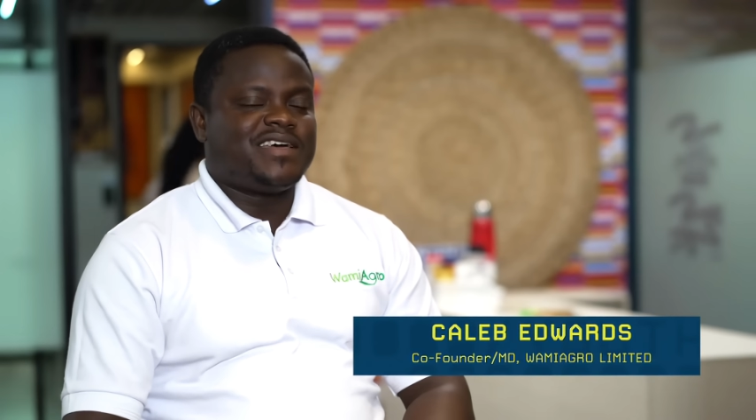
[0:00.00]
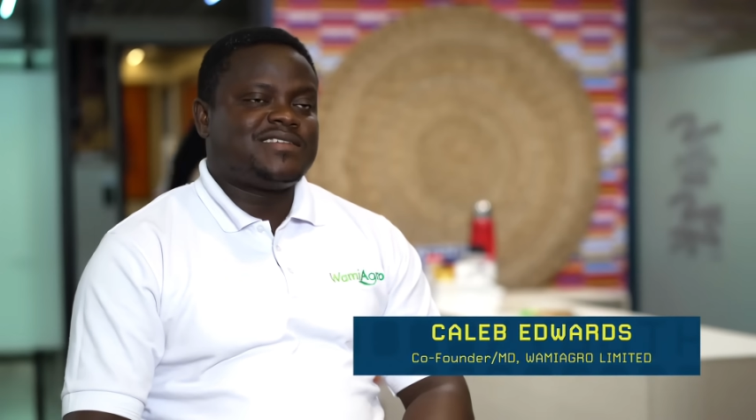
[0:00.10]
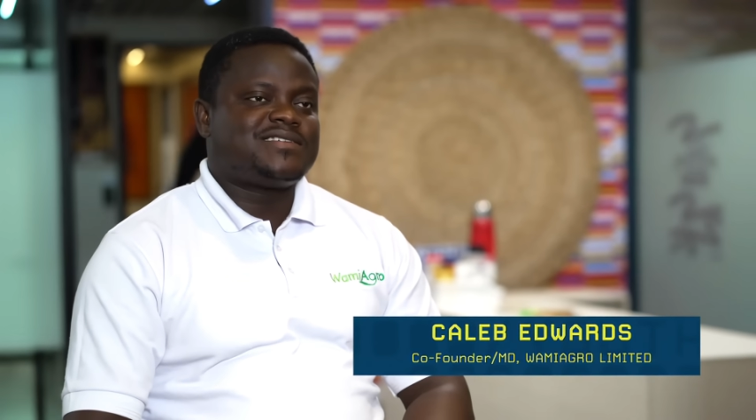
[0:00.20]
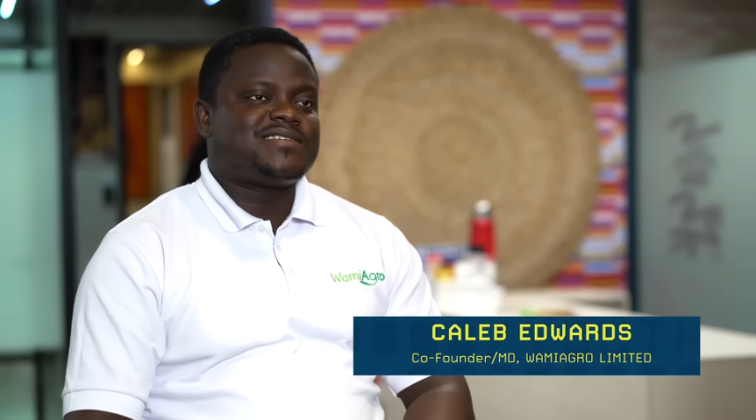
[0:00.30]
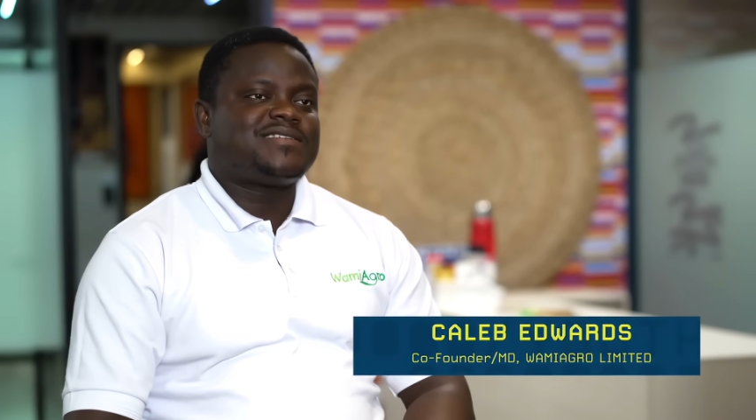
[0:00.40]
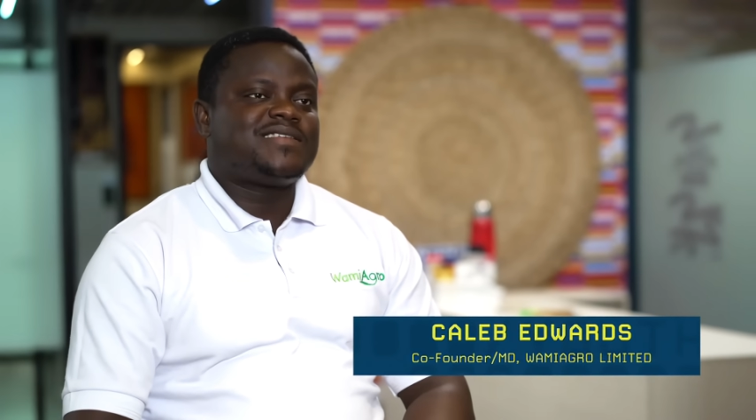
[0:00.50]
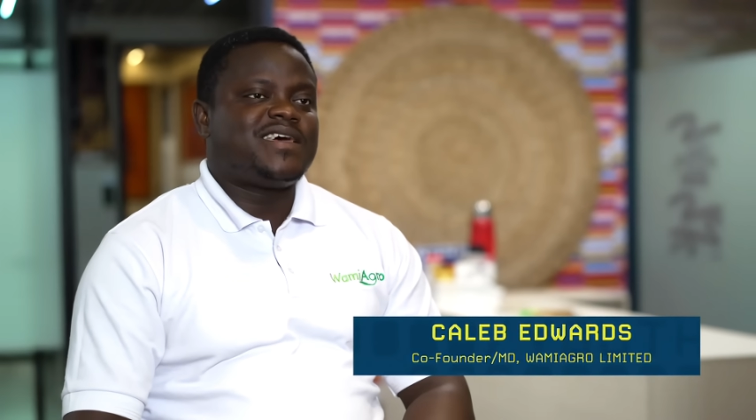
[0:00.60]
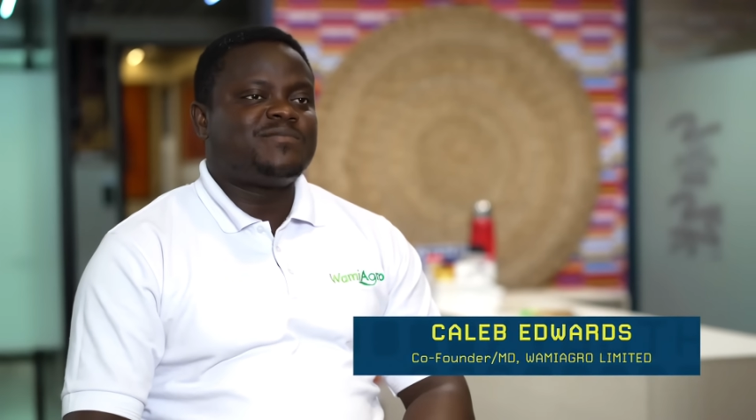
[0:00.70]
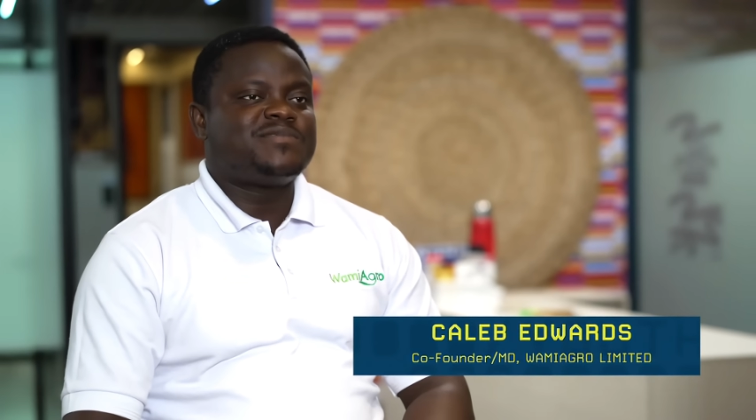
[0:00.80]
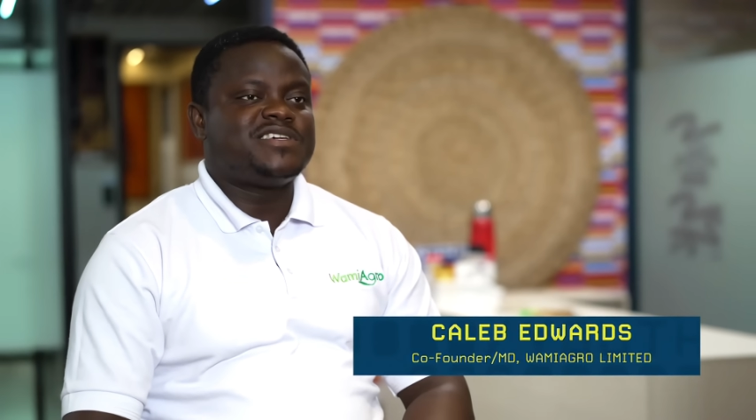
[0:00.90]
and
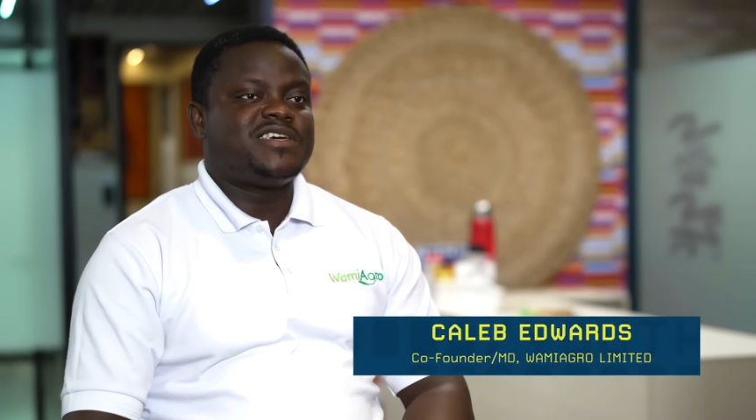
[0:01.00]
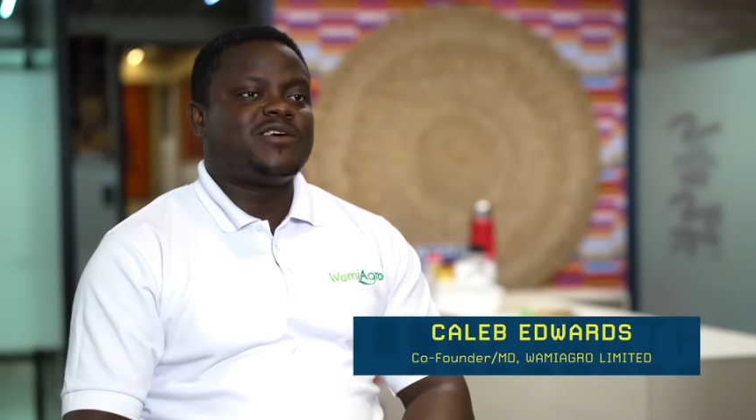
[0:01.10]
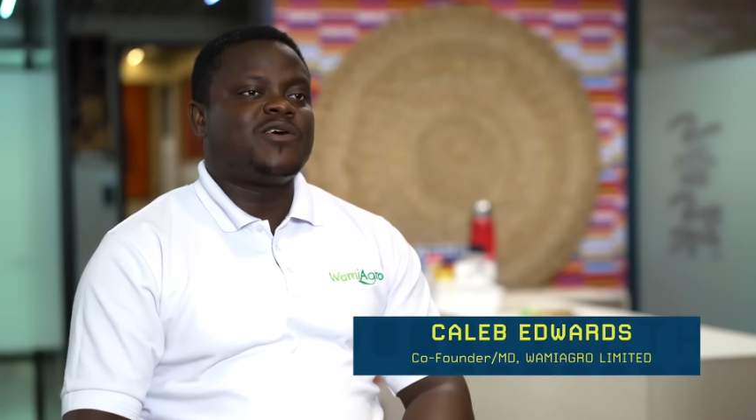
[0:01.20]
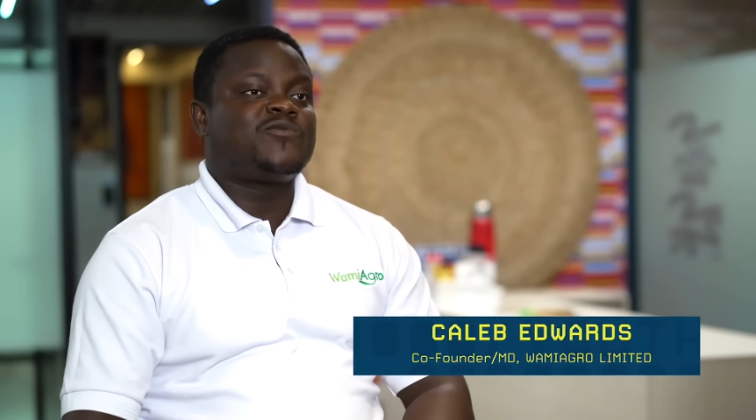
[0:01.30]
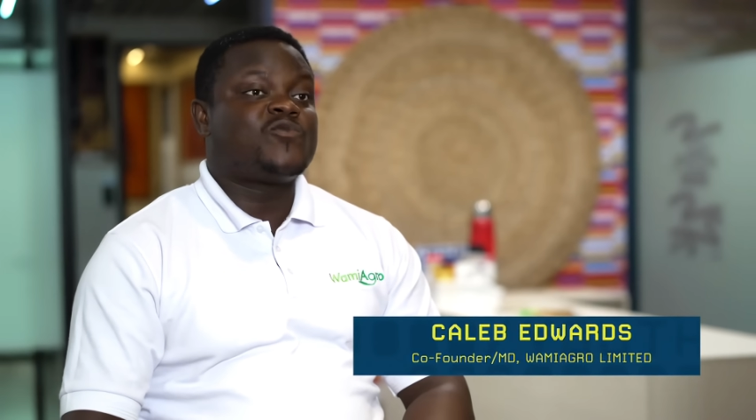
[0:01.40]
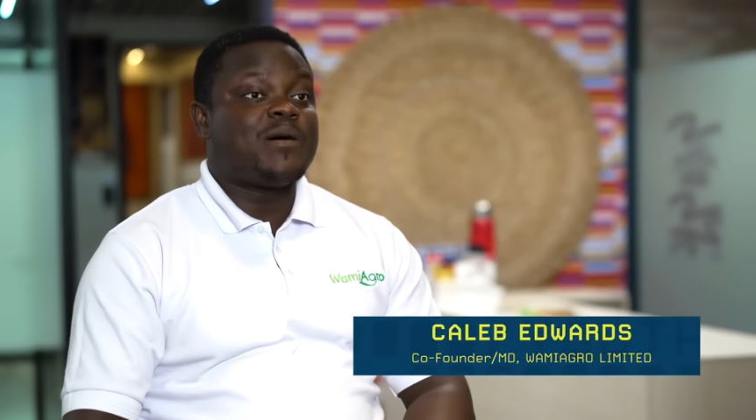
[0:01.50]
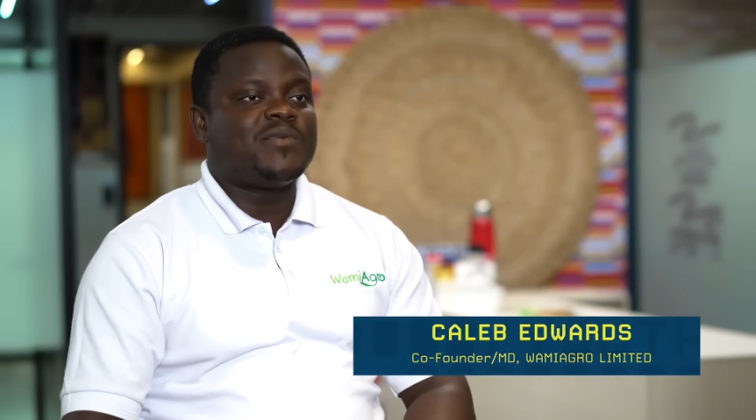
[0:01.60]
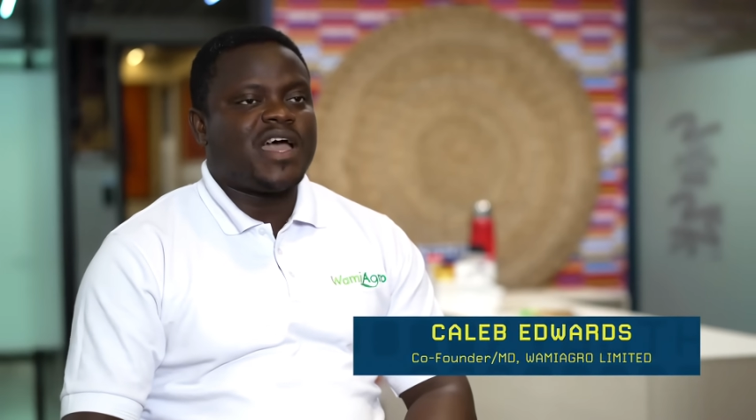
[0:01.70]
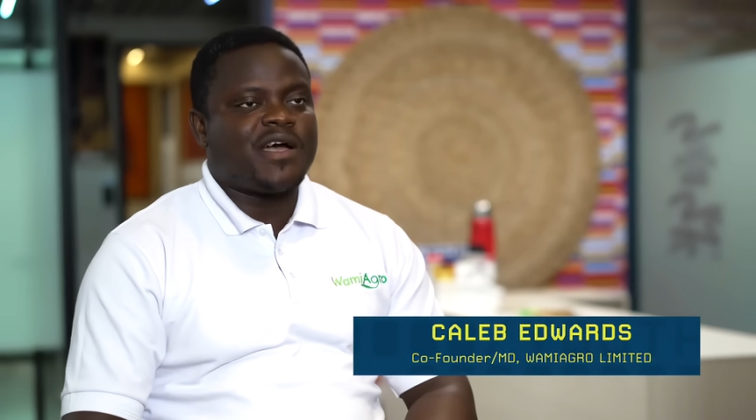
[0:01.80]
MD of Wami